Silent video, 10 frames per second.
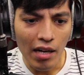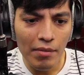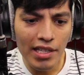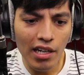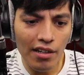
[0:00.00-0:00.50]
How
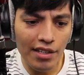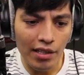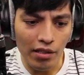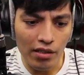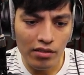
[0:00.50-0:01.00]
many are
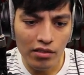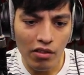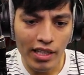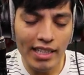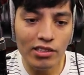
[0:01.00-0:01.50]
there?
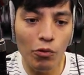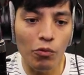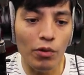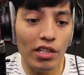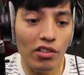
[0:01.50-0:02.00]
Okay, so
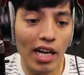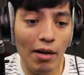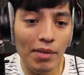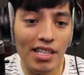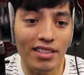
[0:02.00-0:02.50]
we don't know
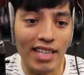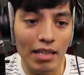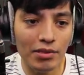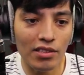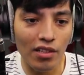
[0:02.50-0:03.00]
how many
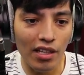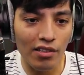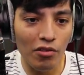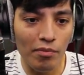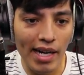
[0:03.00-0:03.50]
tapes there
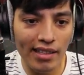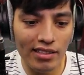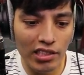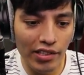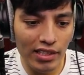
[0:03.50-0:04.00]
are. Who made
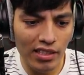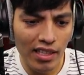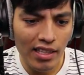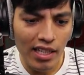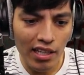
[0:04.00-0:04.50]
this series?
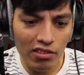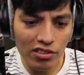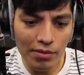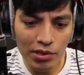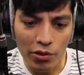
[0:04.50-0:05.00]
It
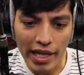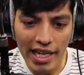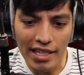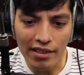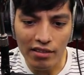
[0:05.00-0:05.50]
goes up to
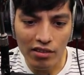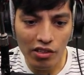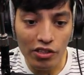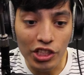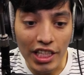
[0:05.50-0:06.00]
8.
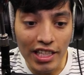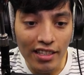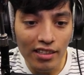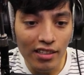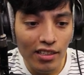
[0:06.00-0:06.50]

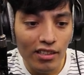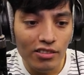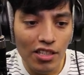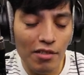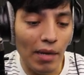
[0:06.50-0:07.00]

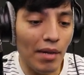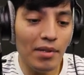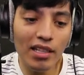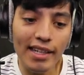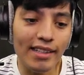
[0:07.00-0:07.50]
13? So there might
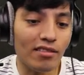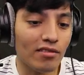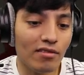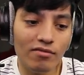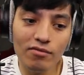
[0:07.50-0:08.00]
be like
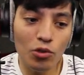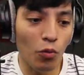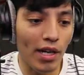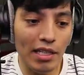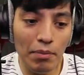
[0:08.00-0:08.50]

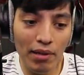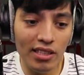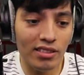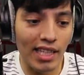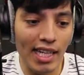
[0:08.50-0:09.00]
20
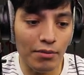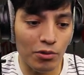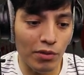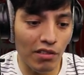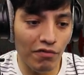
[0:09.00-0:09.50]
plus
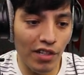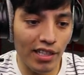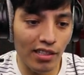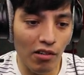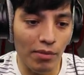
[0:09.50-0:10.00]
tapes. We don't
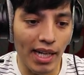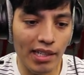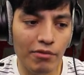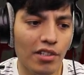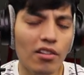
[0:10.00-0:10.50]
freaking know,
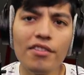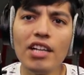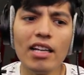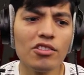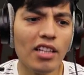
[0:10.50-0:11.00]
man. And we only
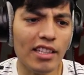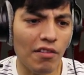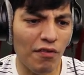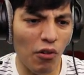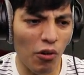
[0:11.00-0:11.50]
got into like
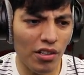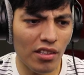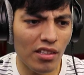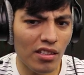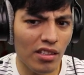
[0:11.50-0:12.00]
the fourth